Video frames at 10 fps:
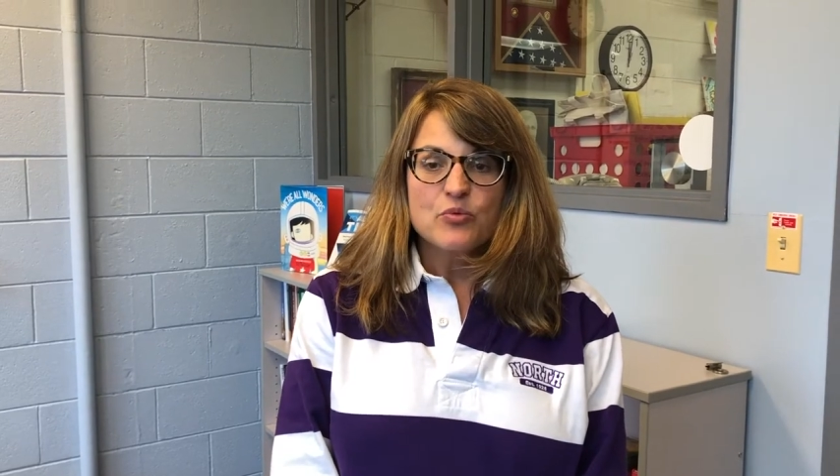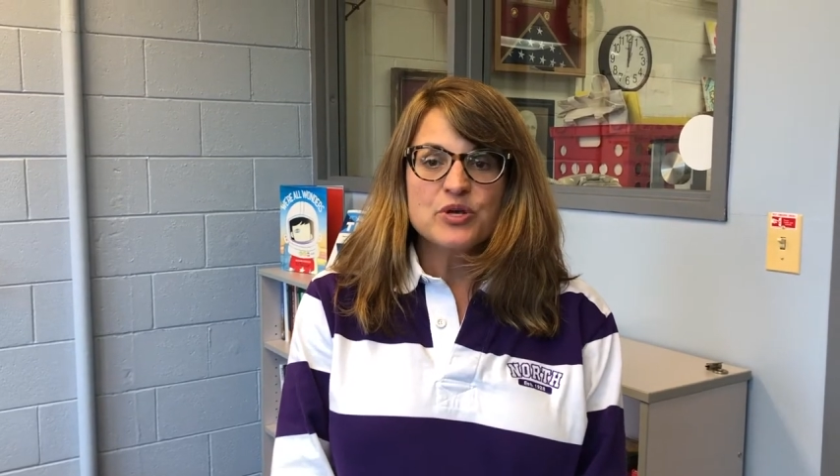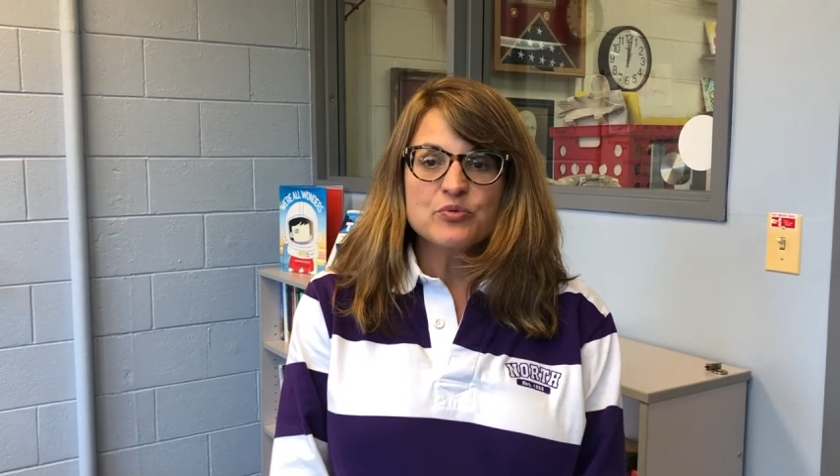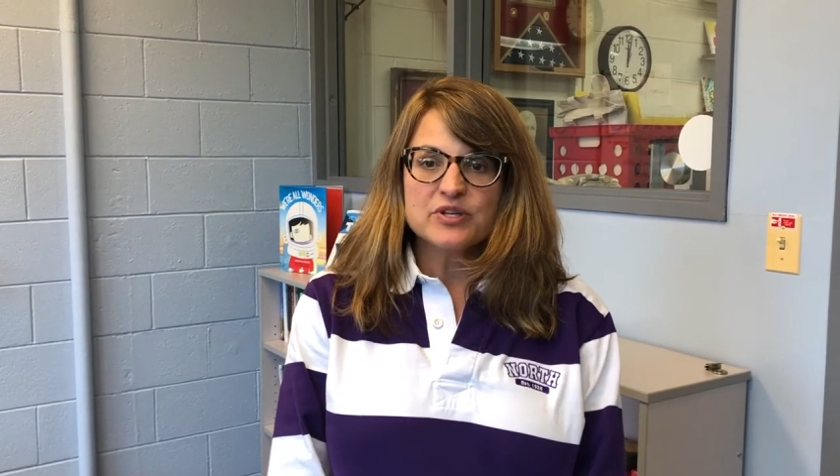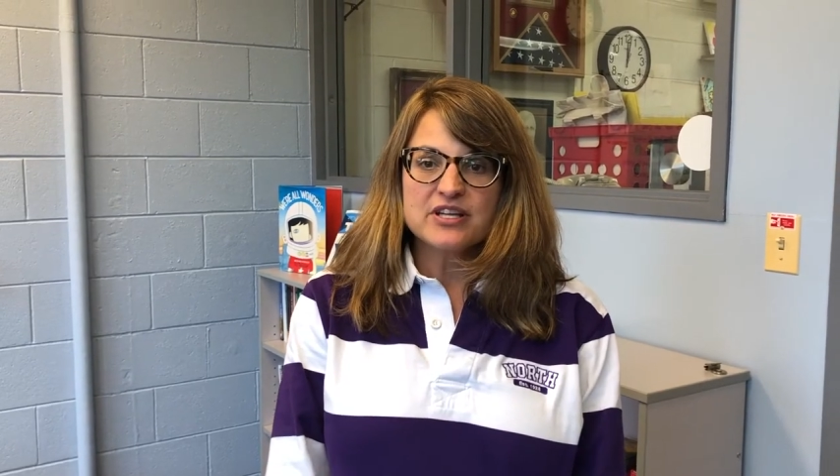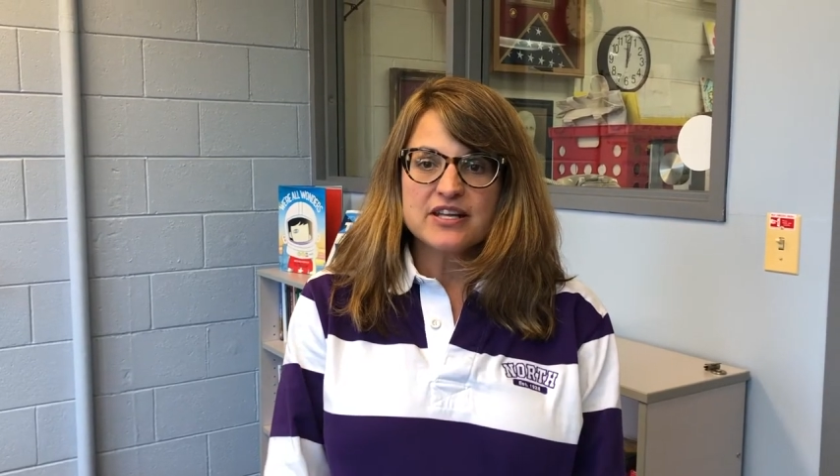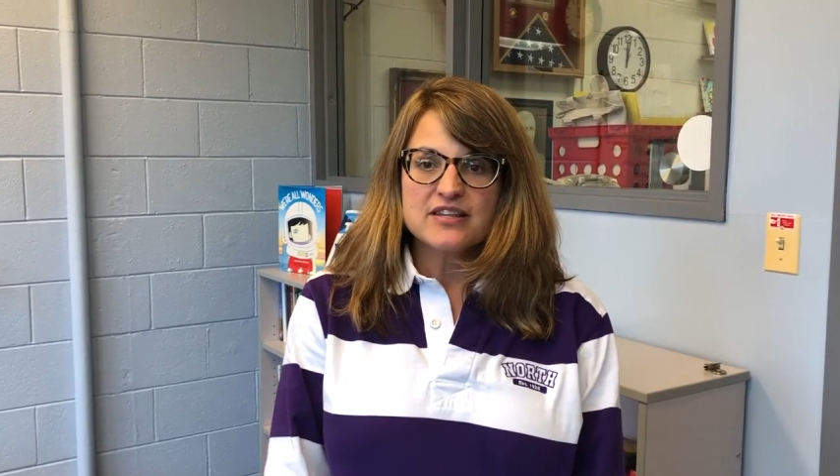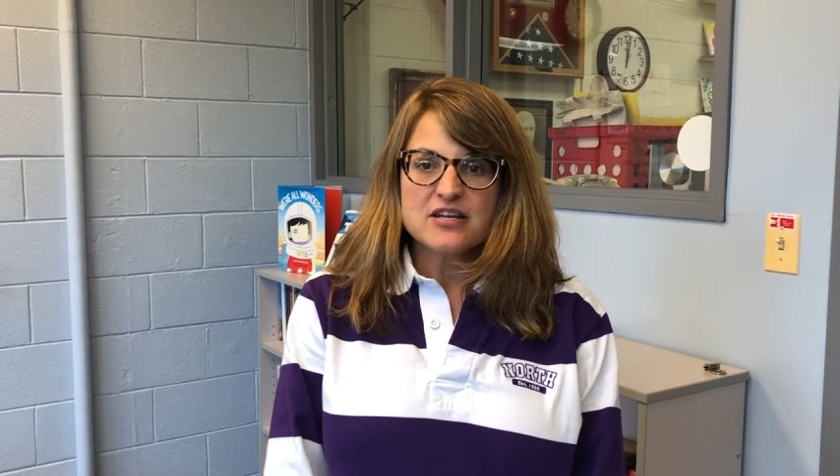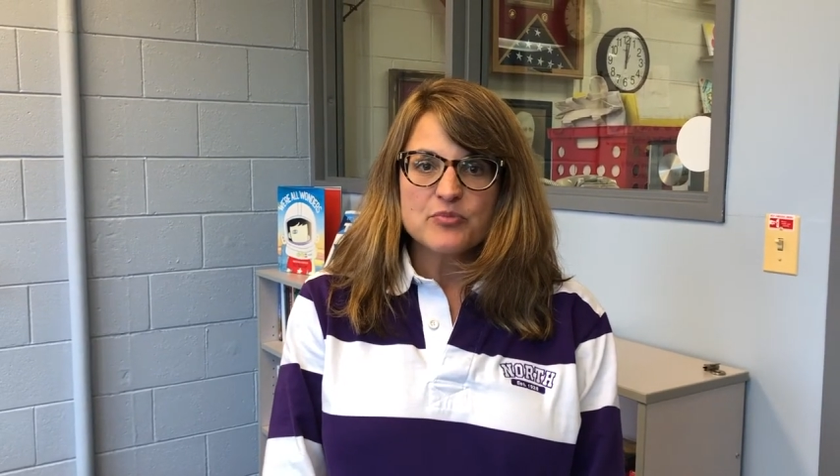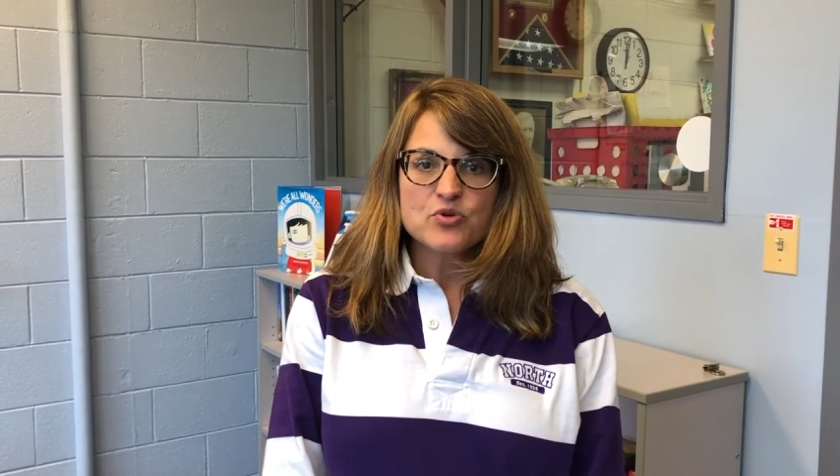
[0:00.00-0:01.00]
We really like
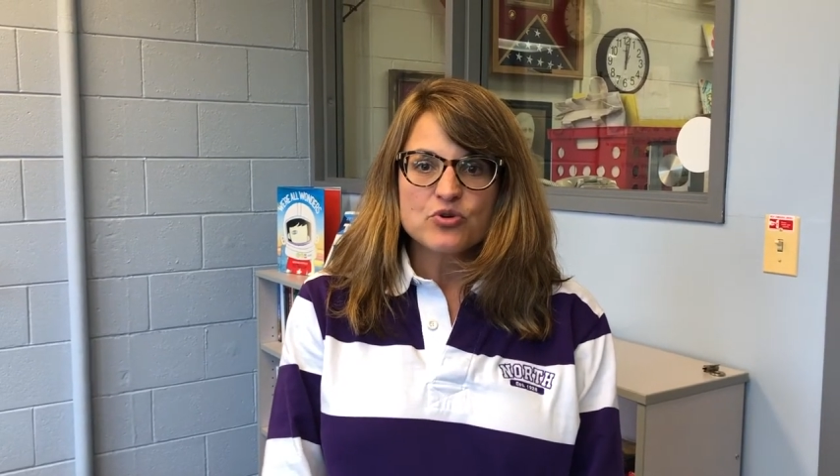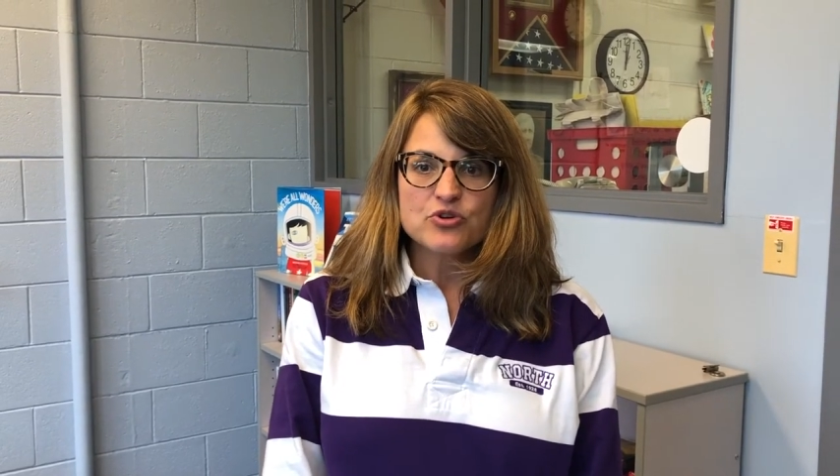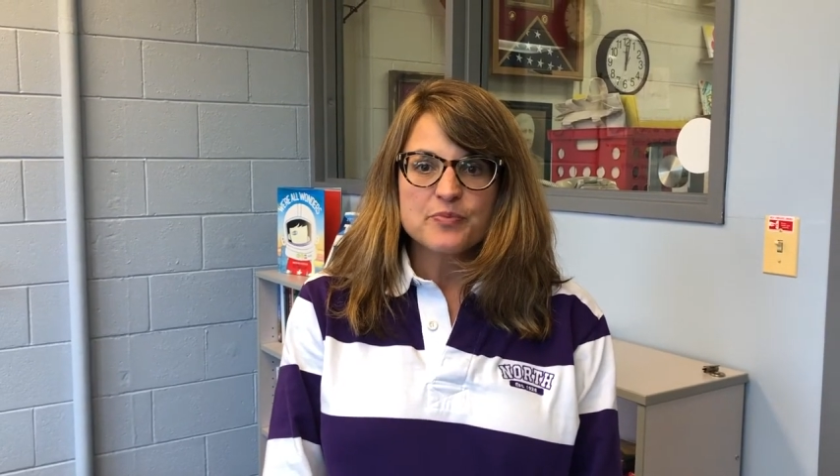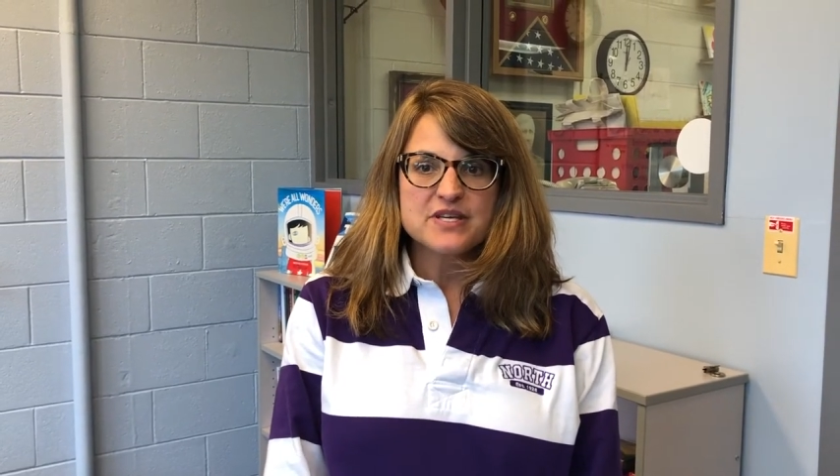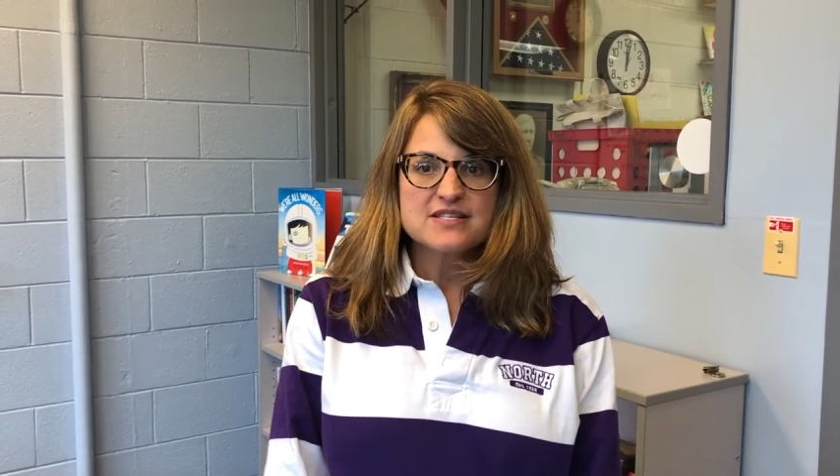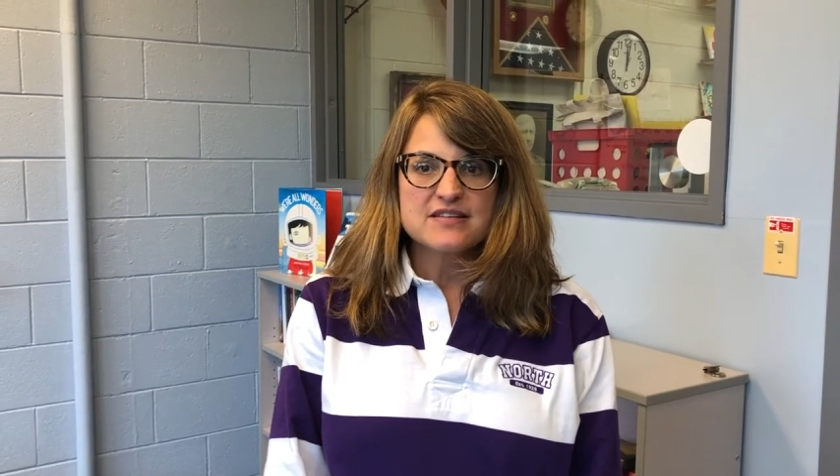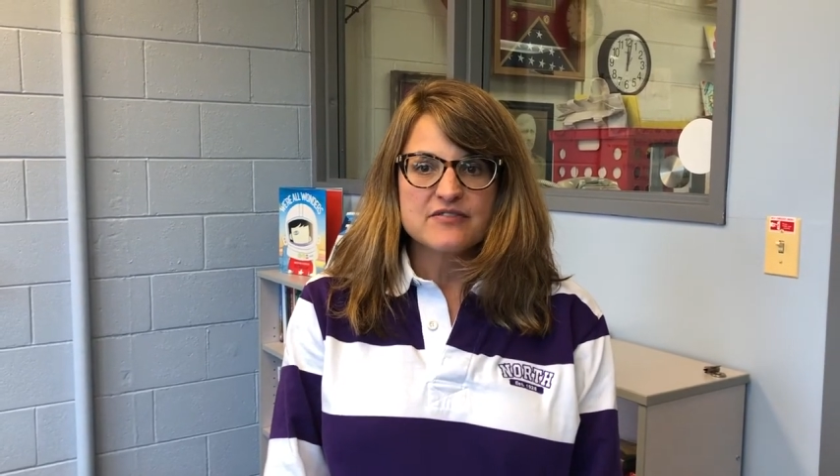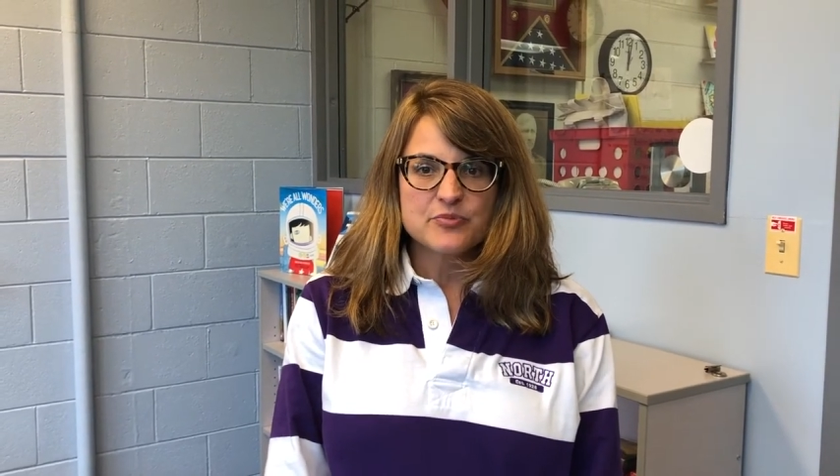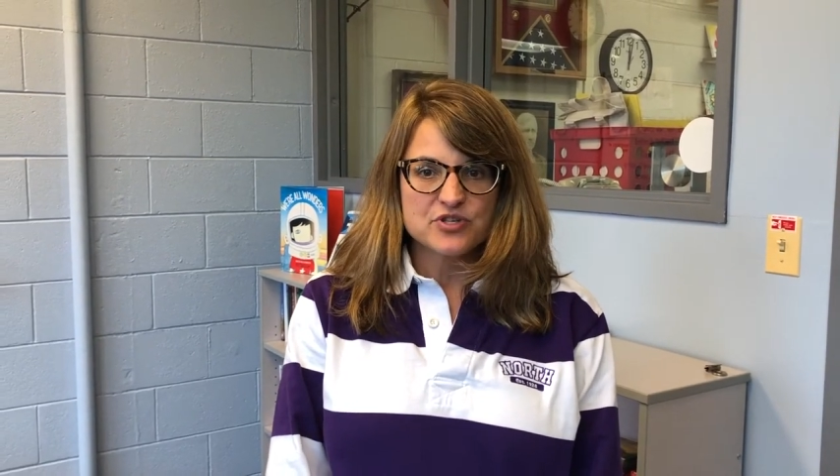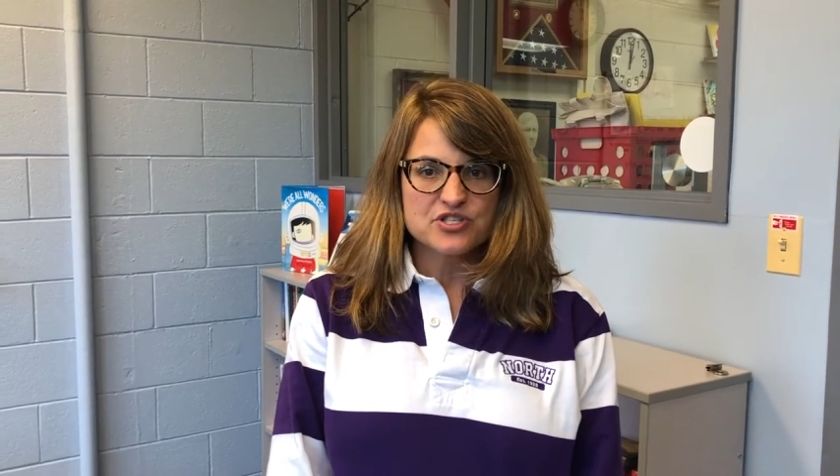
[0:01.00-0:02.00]
the number corner piece
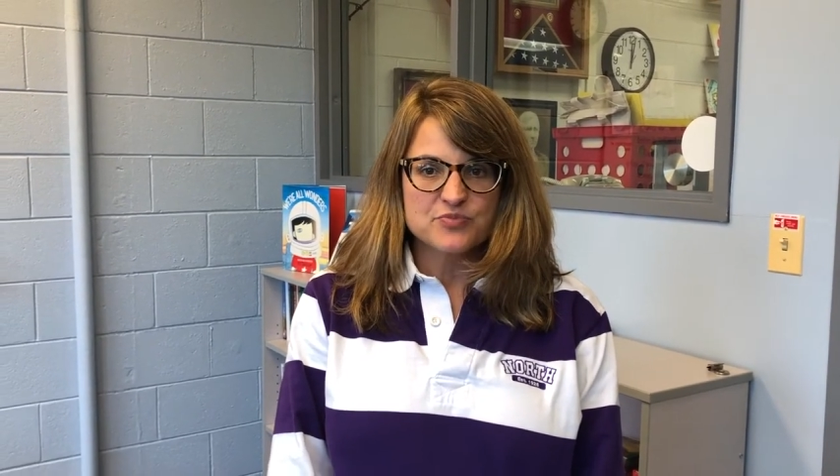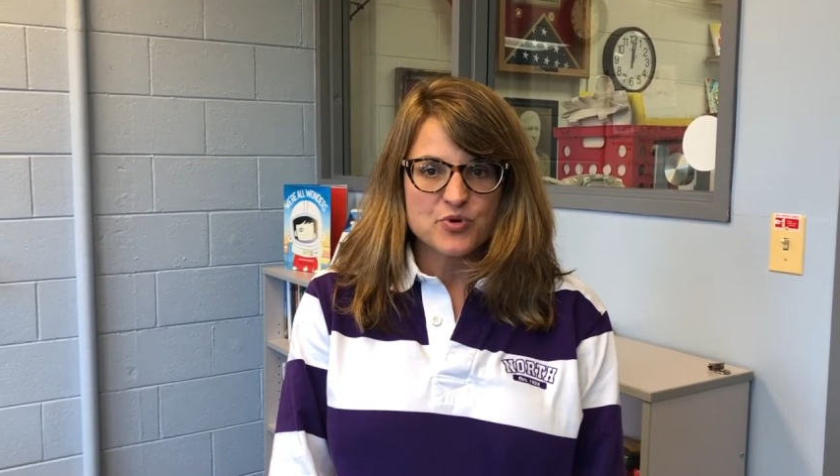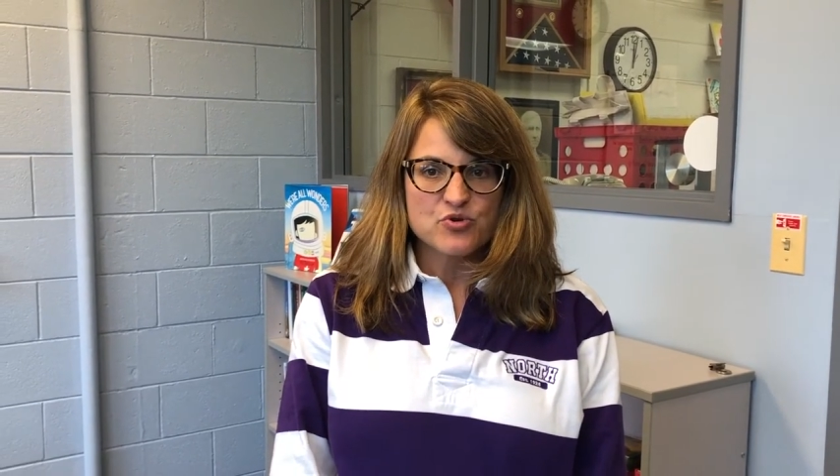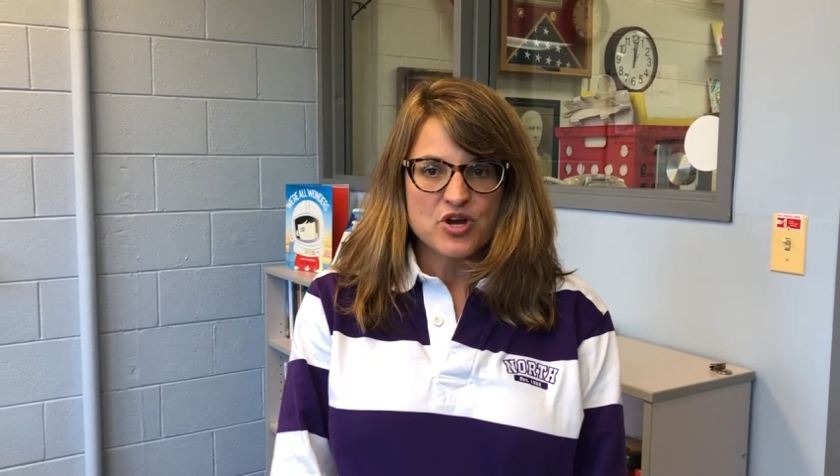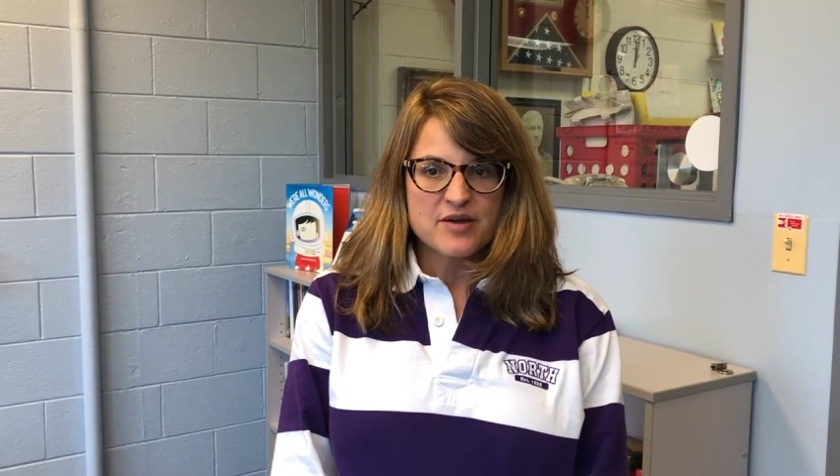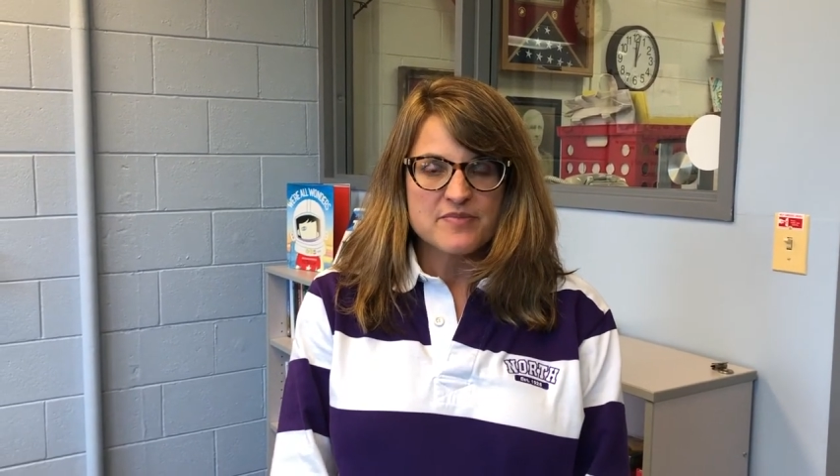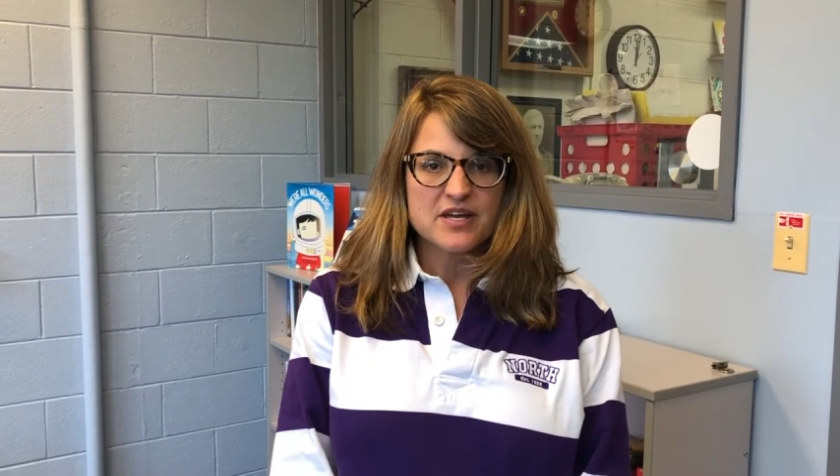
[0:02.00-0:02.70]
of the Bridges program.